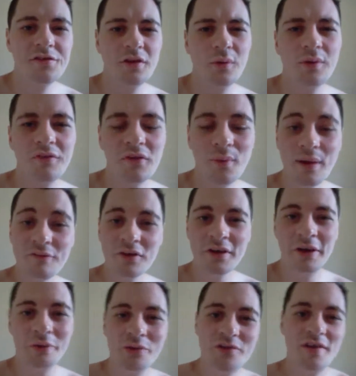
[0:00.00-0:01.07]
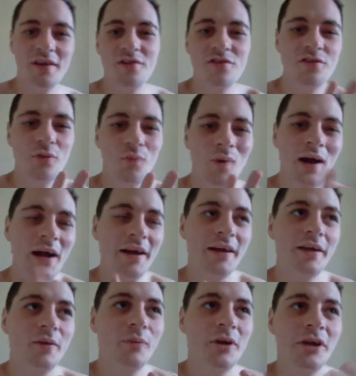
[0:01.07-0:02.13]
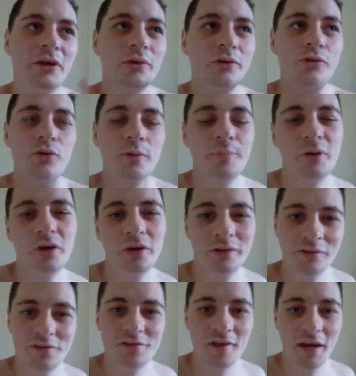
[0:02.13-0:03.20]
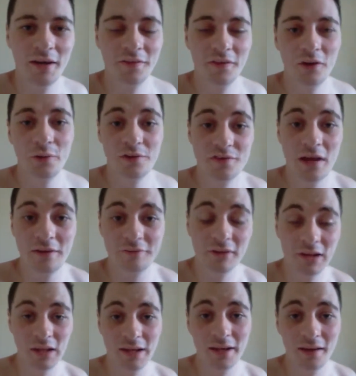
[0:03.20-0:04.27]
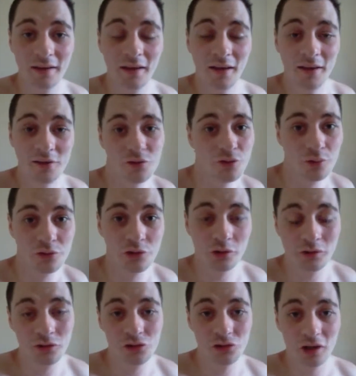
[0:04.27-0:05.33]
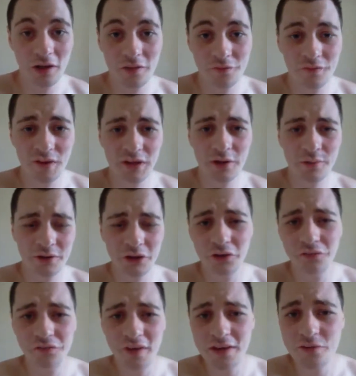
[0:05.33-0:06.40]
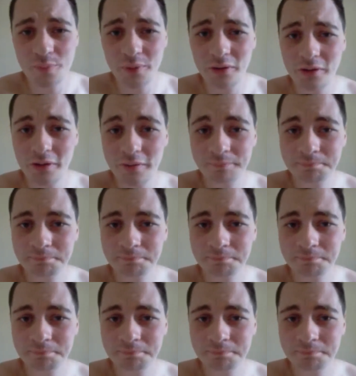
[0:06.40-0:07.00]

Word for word: So, have you ever noticed why, when you go onto a porn site, they always have a link so as you can share the video on your Facebook?